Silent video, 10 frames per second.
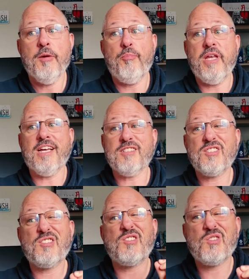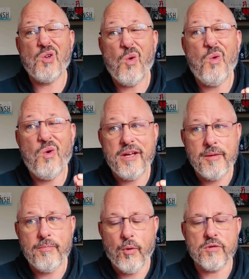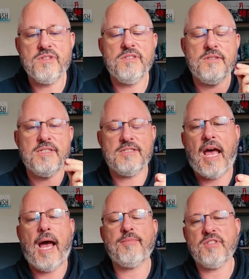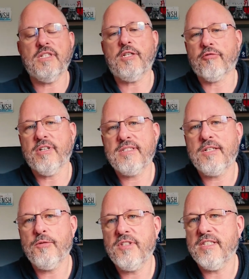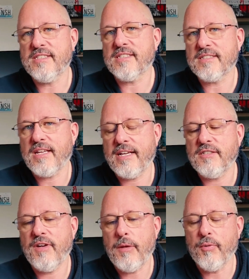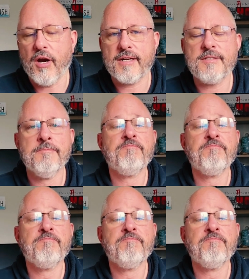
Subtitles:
being so important is absolutely critical to the success of any product.